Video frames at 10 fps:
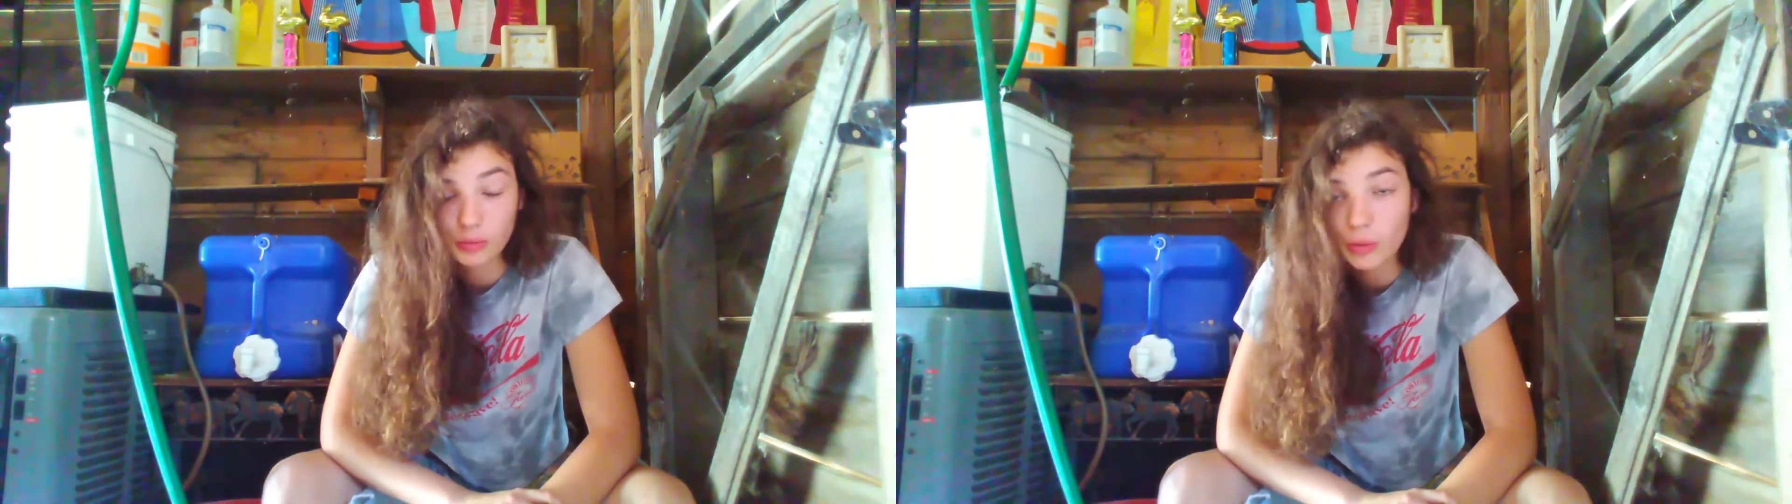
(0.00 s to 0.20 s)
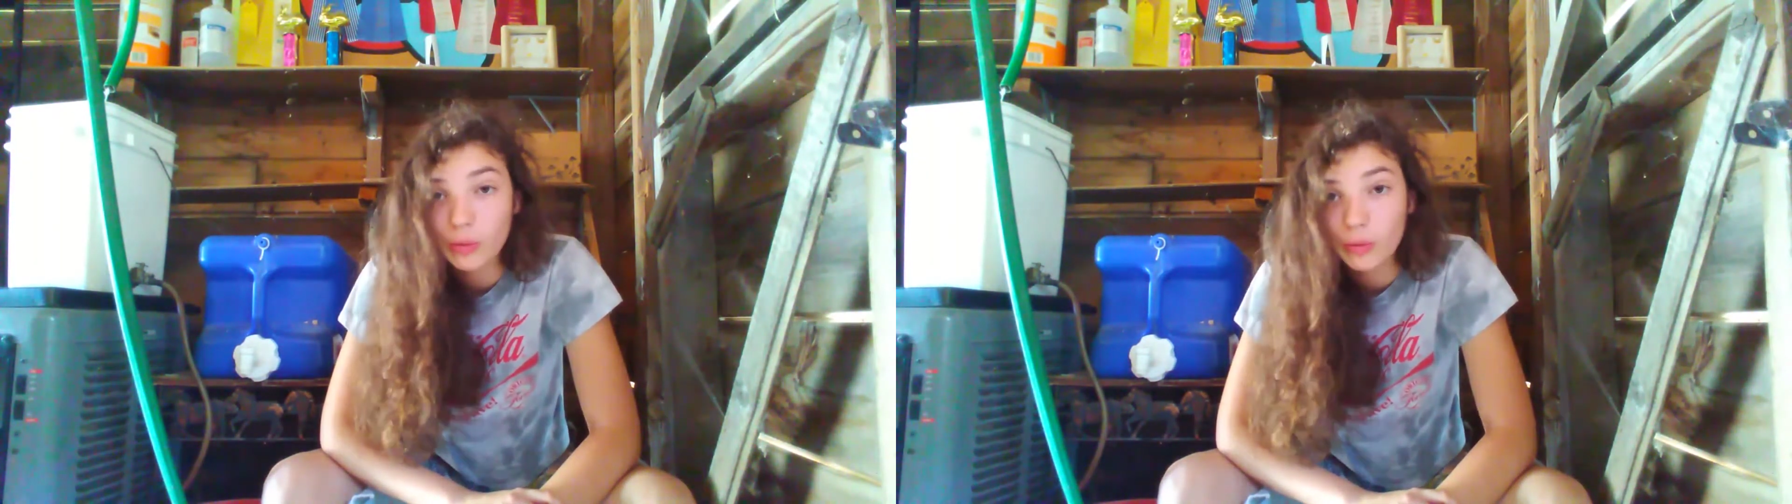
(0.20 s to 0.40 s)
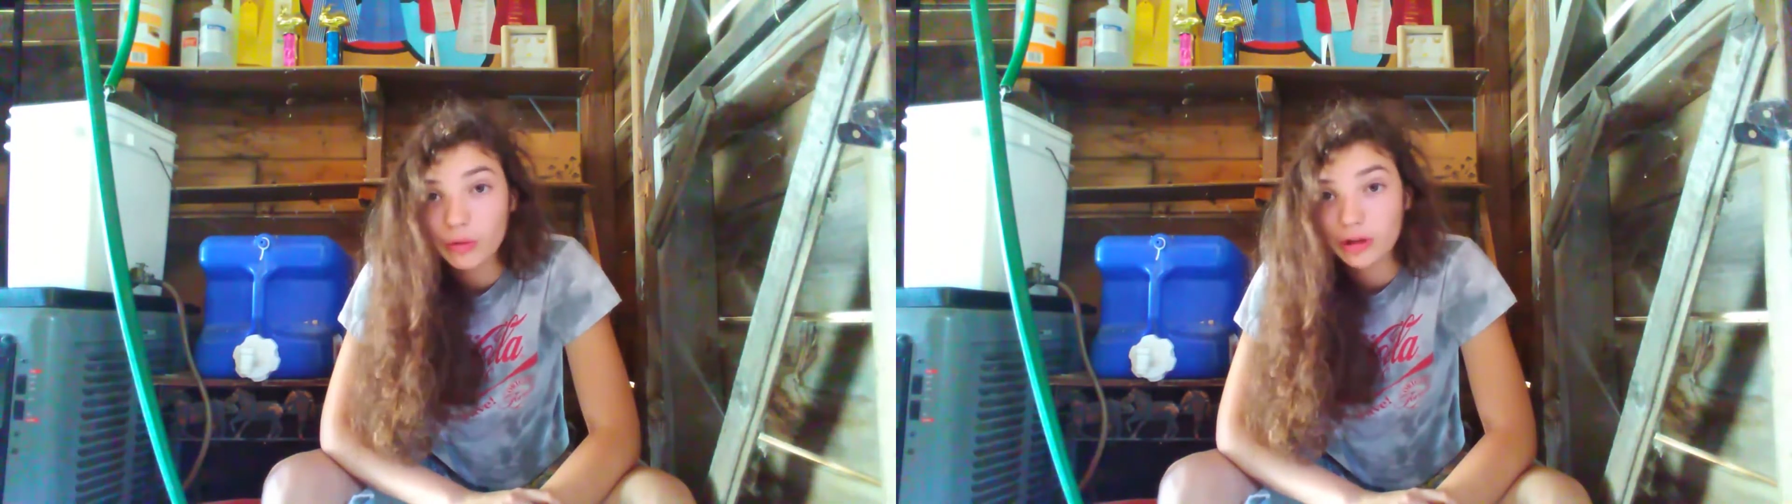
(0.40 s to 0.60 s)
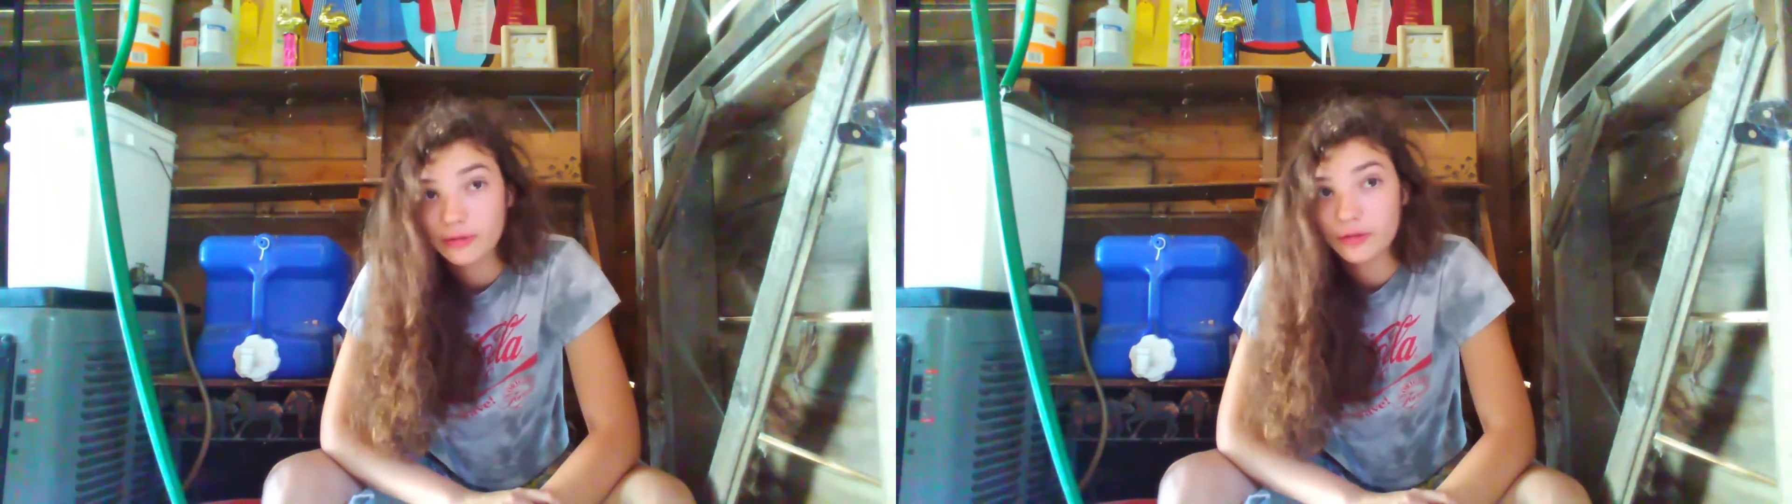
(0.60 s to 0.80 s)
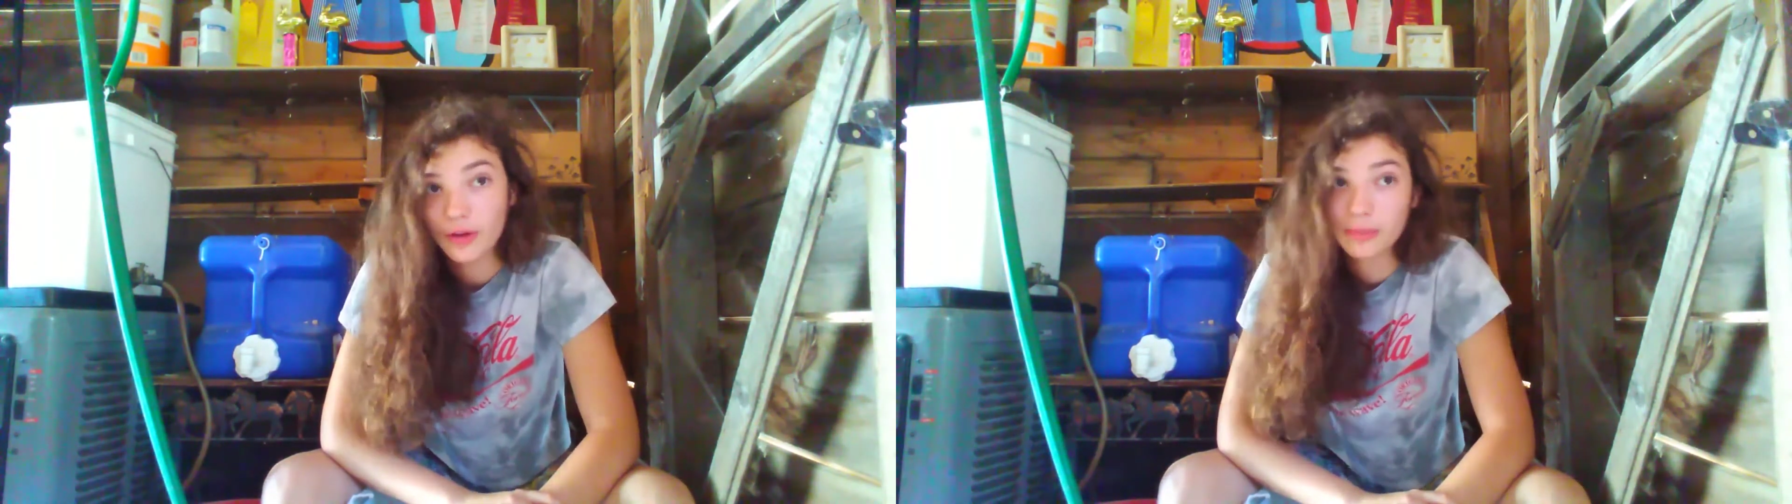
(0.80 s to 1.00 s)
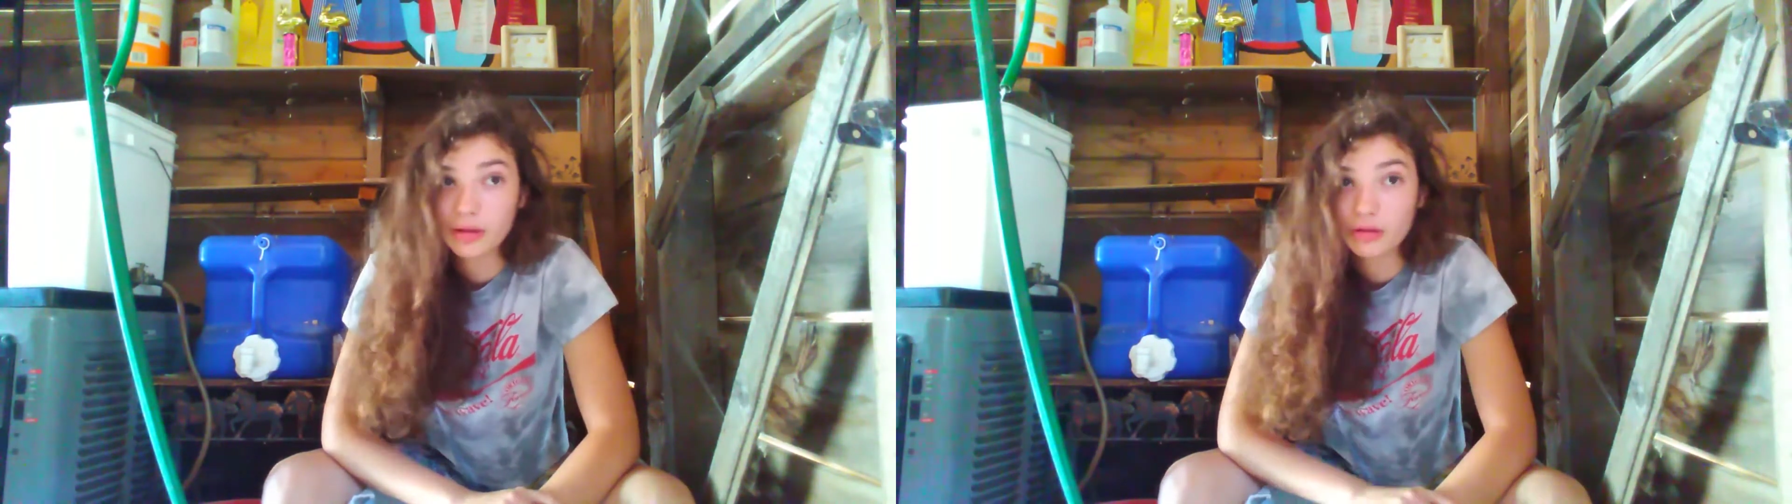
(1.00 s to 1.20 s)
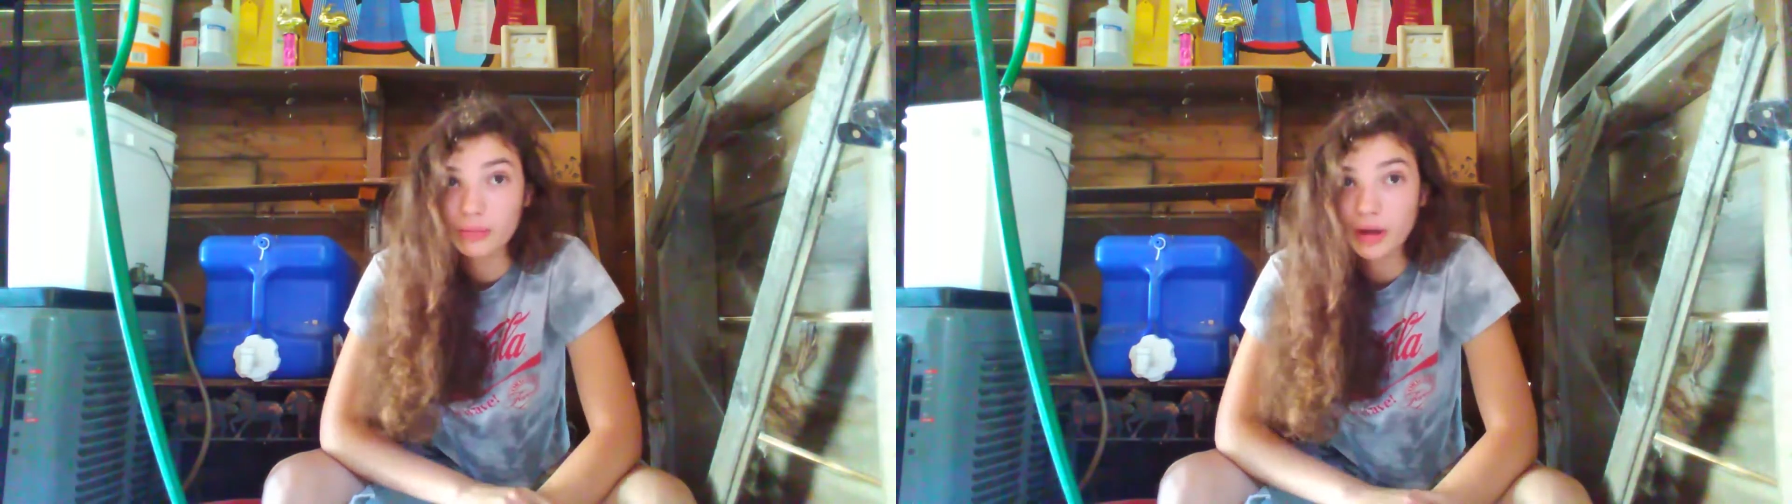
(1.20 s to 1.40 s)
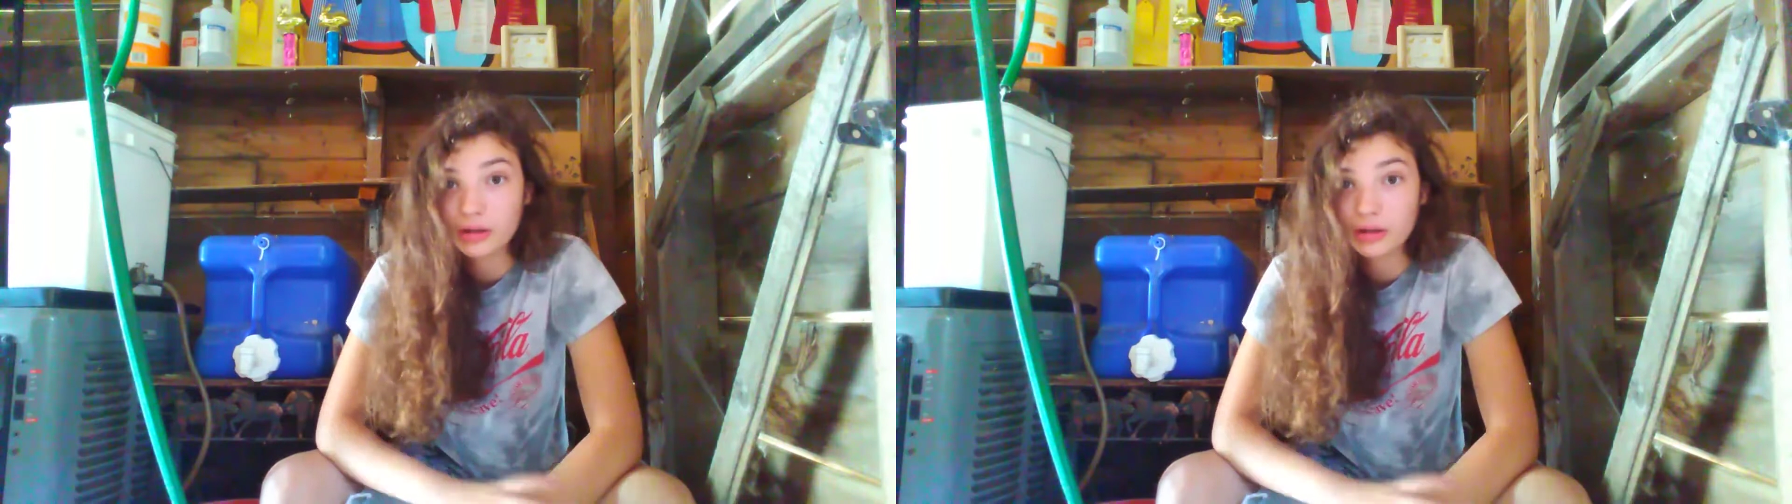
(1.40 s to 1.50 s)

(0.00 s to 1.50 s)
Google, if you find me through